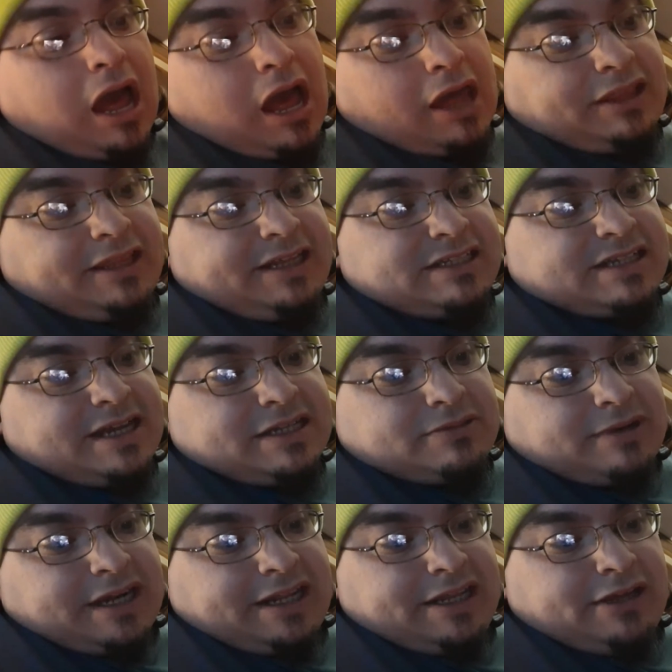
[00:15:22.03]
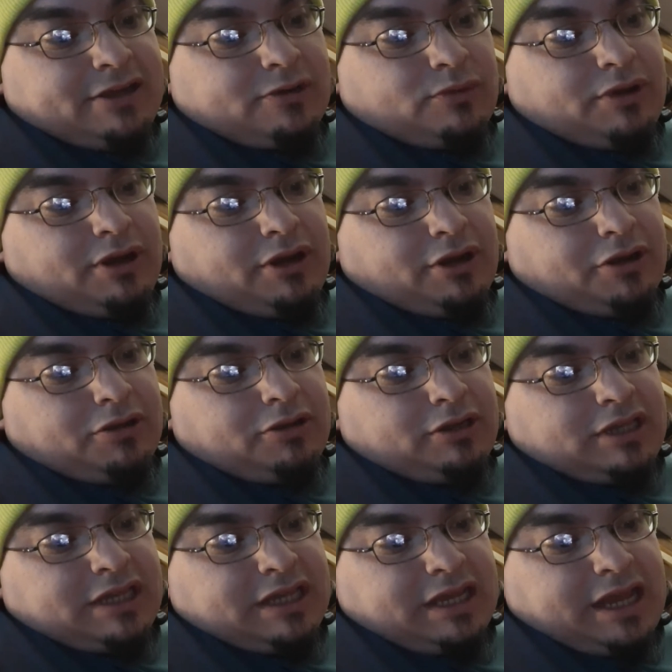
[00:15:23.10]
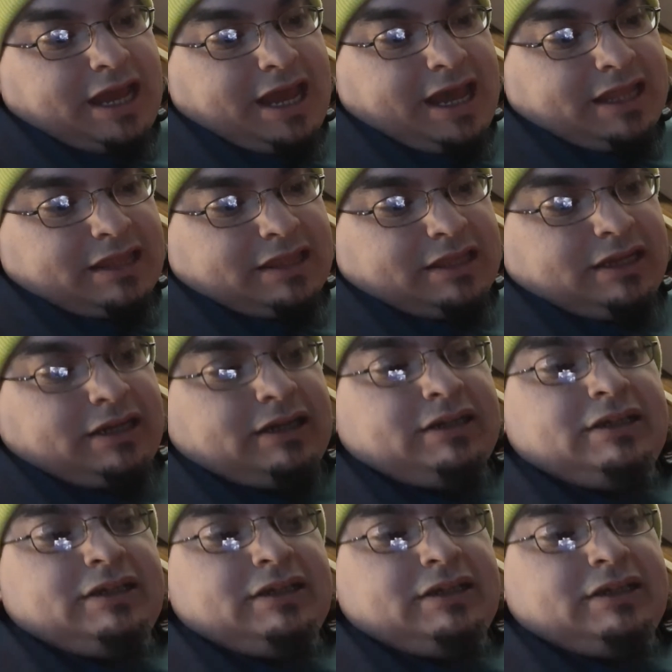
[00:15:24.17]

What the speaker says: These guys right here, we are looking at the